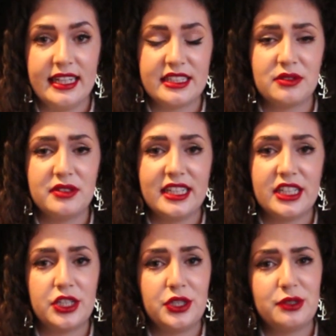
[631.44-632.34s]
It's a really
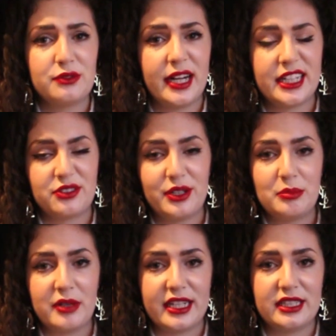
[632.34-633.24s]
cute retro
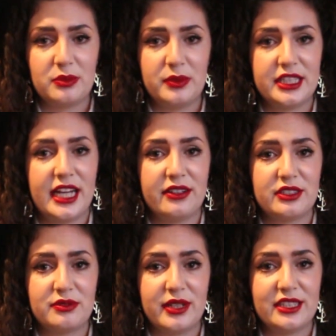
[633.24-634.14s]
brand which House
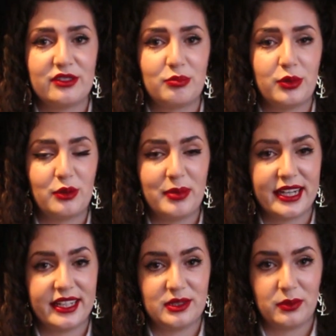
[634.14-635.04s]
of Fraser have brought
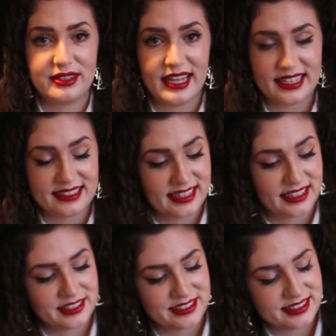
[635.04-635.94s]
back as one of their
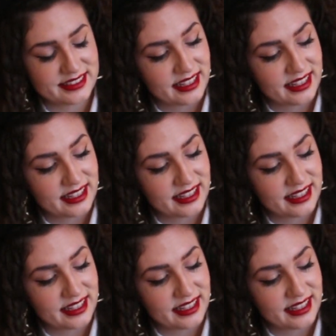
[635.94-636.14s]
concessions.